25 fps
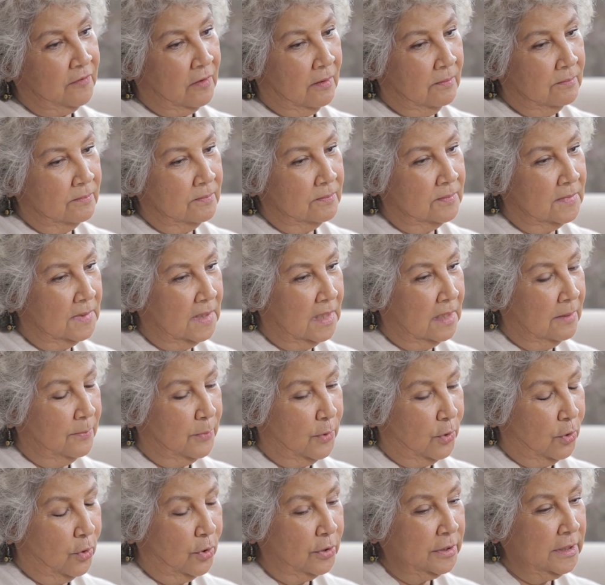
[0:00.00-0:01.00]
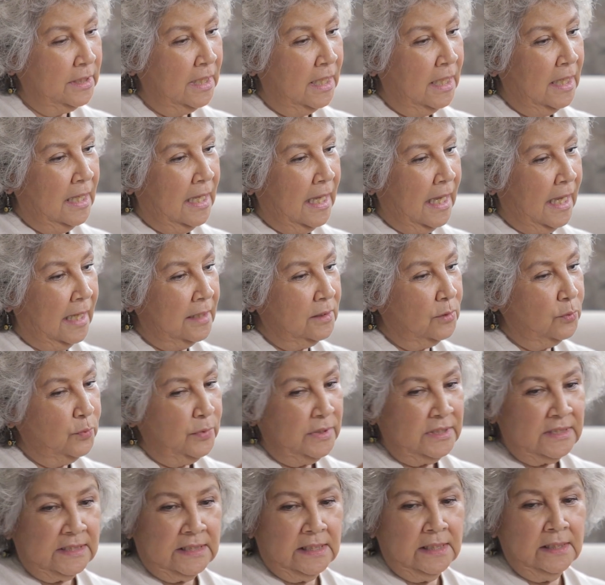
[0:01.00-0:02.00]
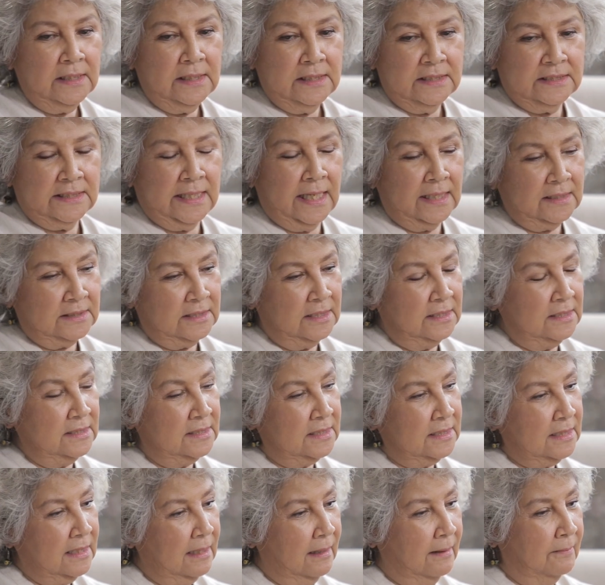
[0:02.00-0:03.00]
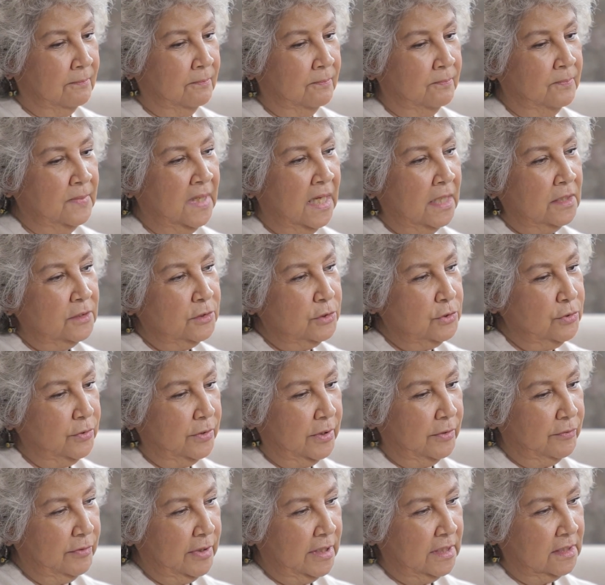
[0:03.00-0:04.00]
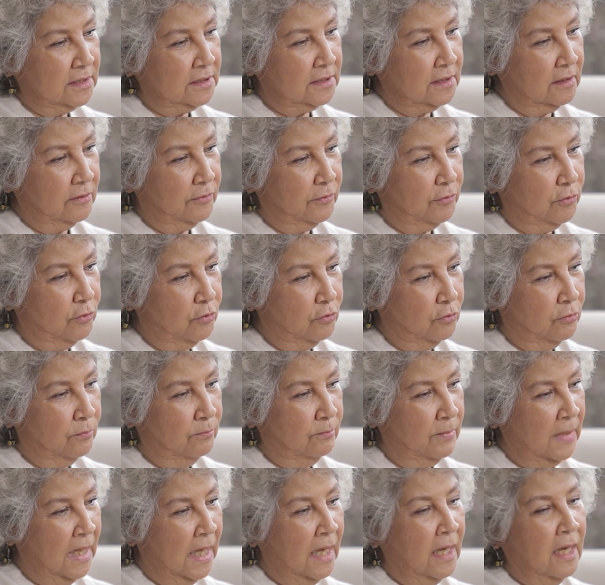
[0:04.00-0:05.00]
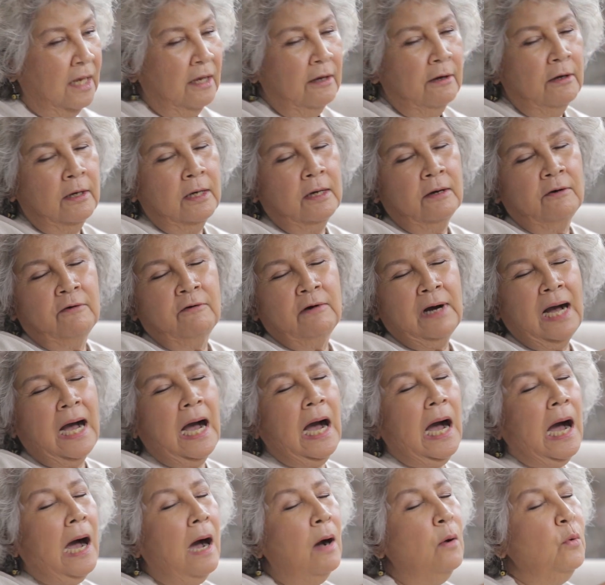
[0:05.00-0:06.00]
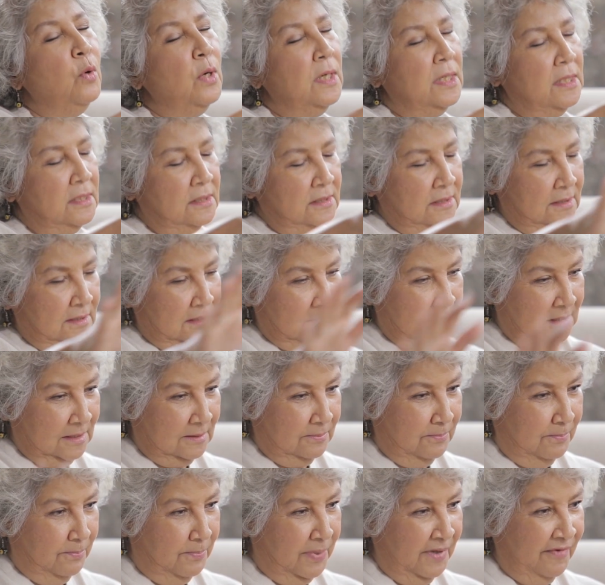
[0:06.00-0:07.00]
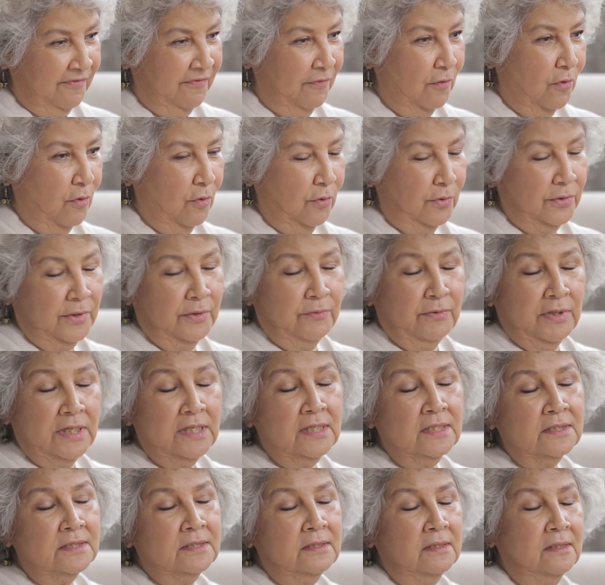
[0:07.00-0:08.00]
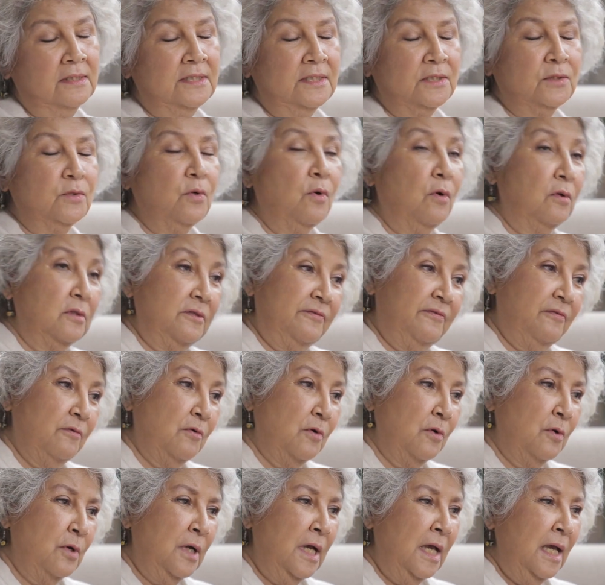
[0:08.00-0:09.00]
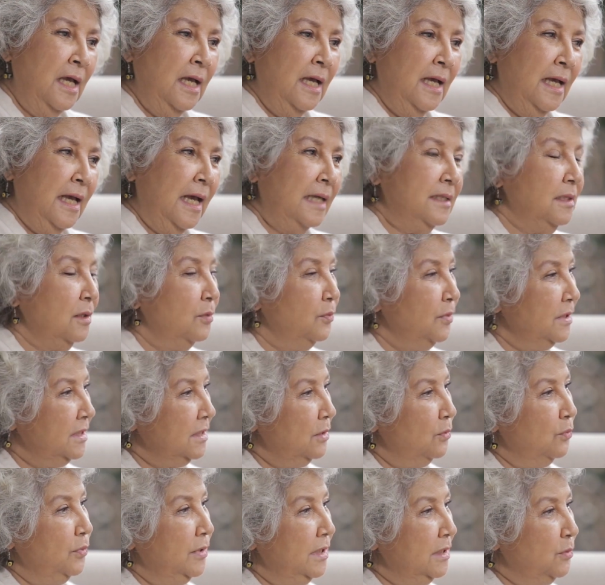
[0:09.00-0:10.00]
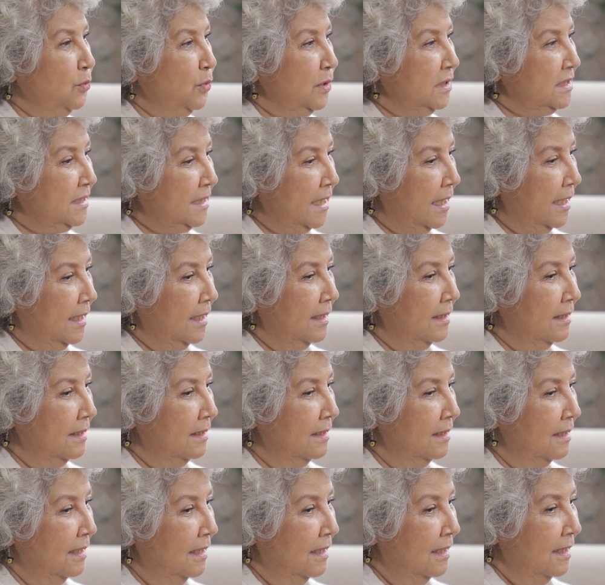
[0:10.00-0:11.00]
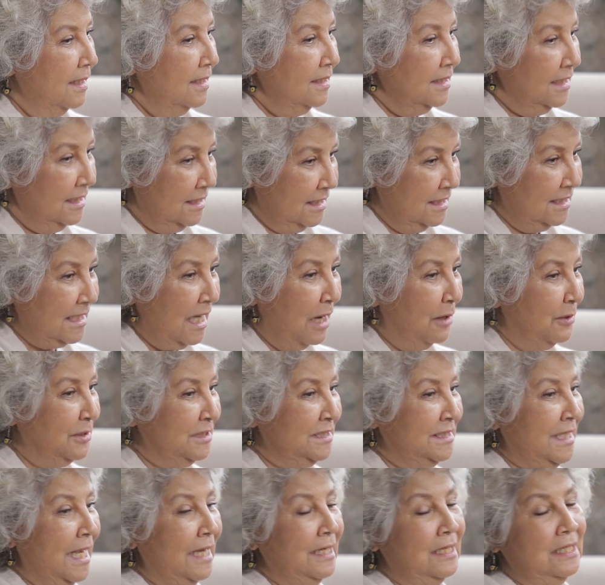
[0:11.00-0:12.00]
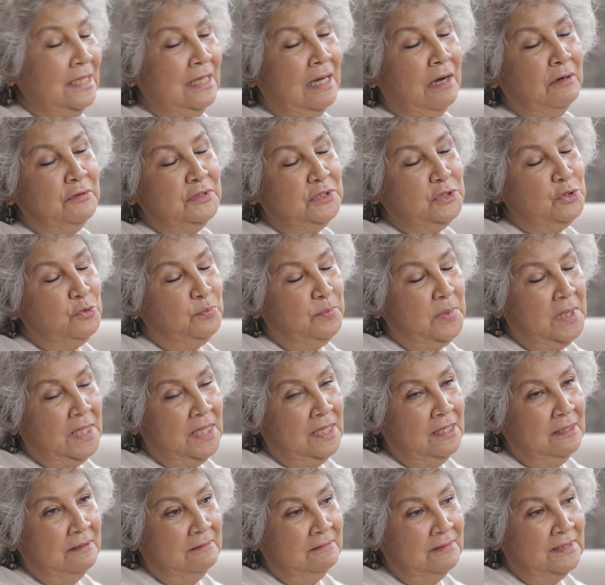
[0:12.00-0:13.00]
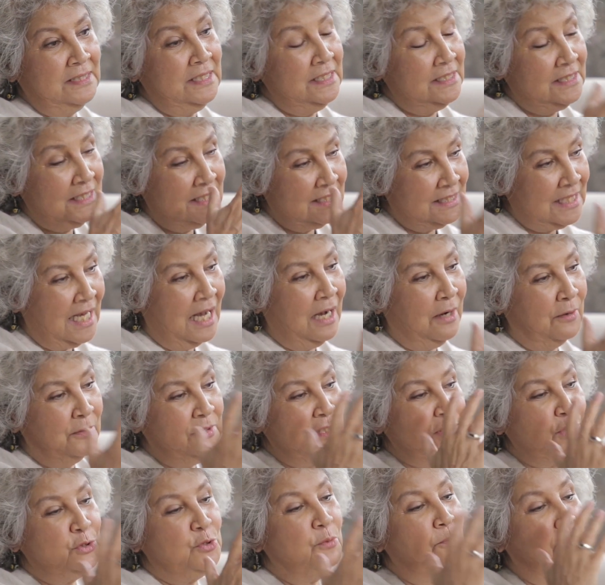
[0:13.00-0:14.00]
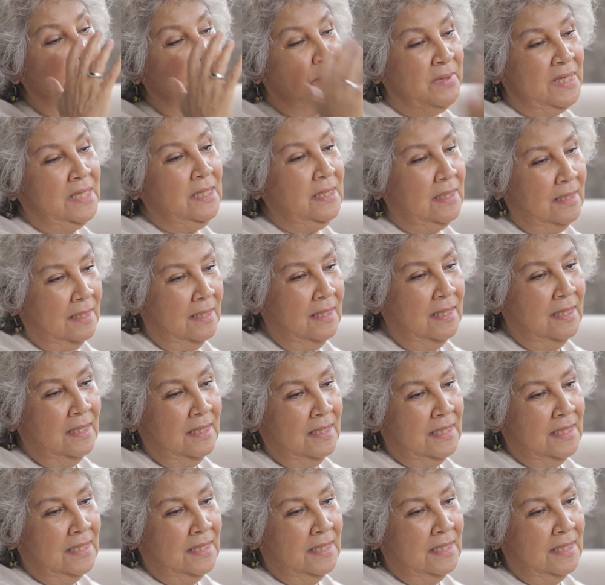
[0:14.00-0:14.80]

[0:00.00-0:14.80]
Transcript: from abroad, and we see these actors come to the rehearsal room hours before the rehearsal is called for, and then we say, this is exactly how it should be. This is how it should be